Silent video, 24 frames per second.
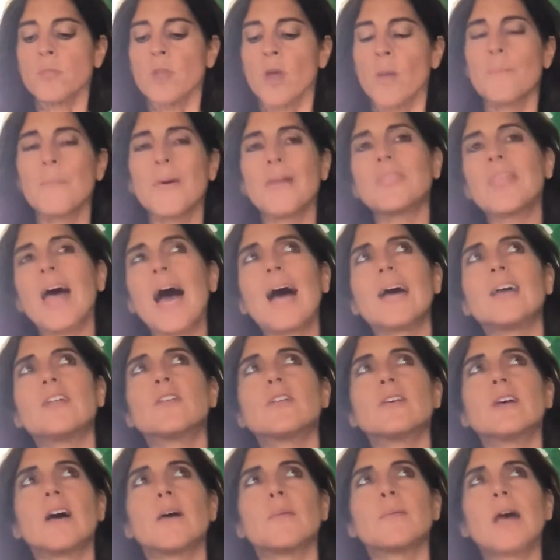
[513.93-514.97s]
But
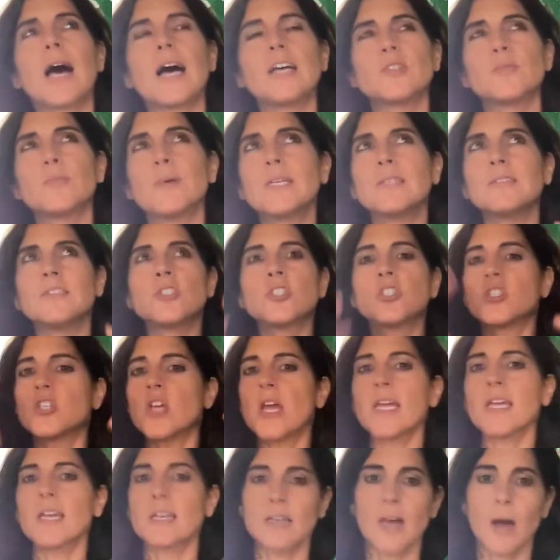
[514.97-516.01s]
that has been
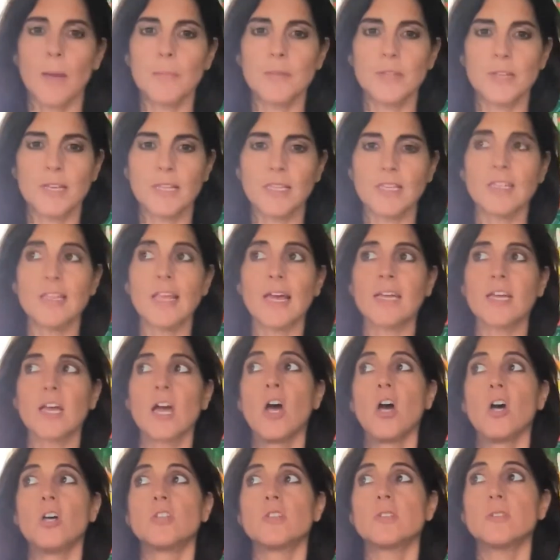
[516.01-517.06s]
shaken up lately. Like
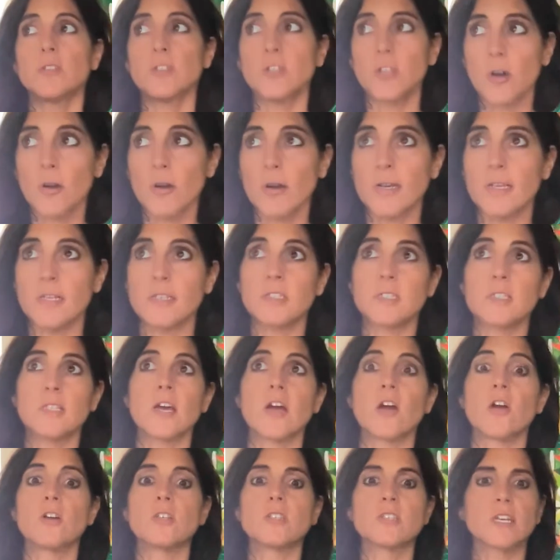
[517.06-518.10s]
Uranus
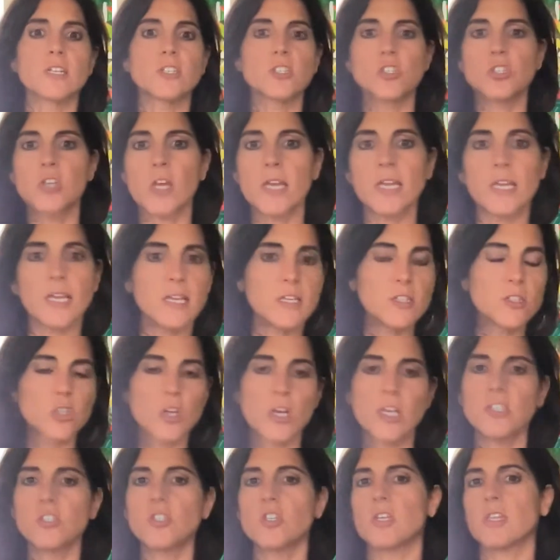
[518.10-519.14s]
there is like shaking,
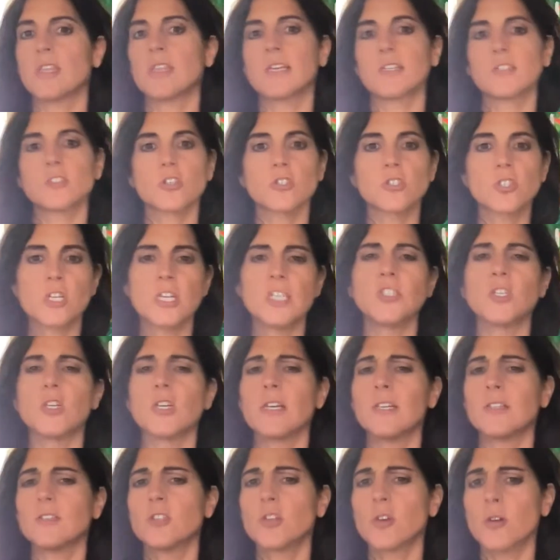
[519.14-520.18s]
changing, things are changing.
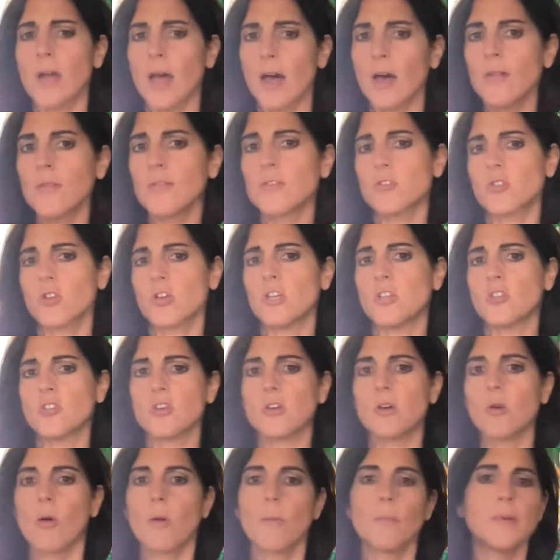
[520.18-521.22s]
Is your health
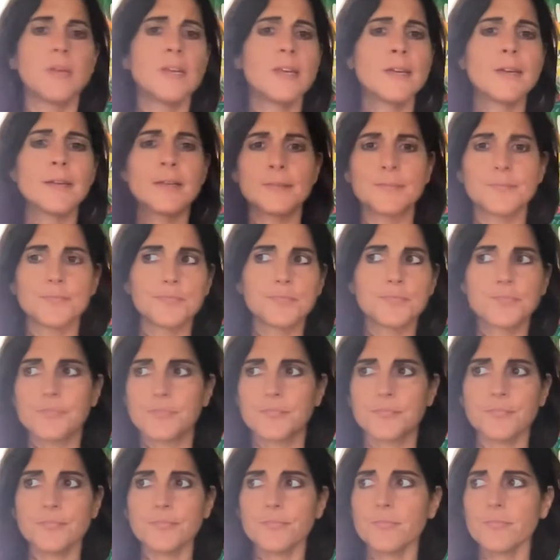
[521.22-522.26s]
changing or being,
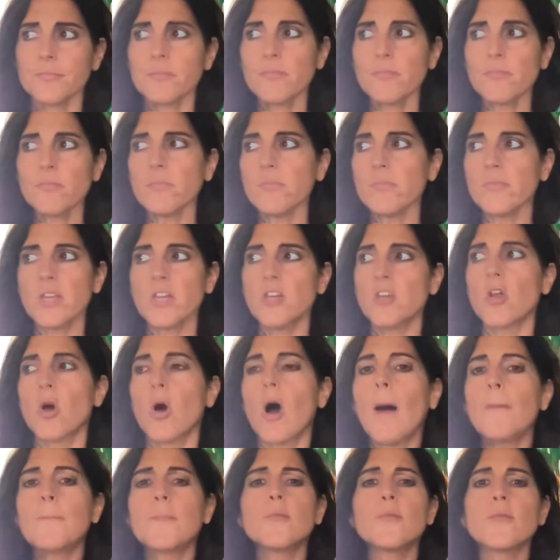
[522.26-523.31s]
you know,
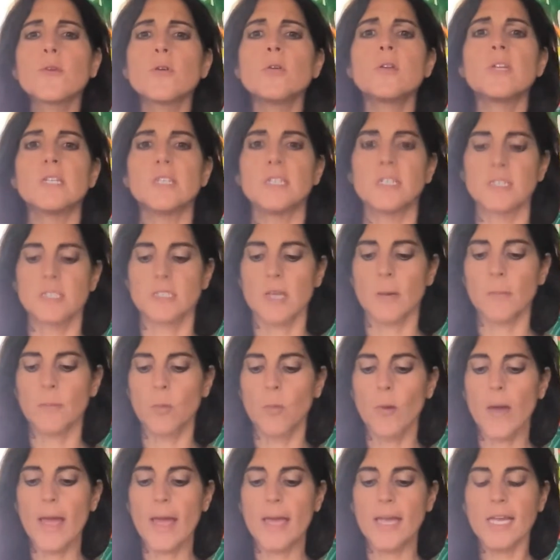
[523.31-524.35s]
uprooted in some
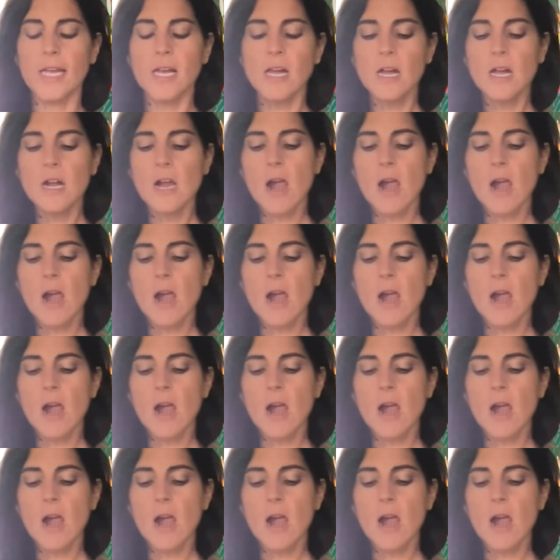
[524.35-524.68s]
way?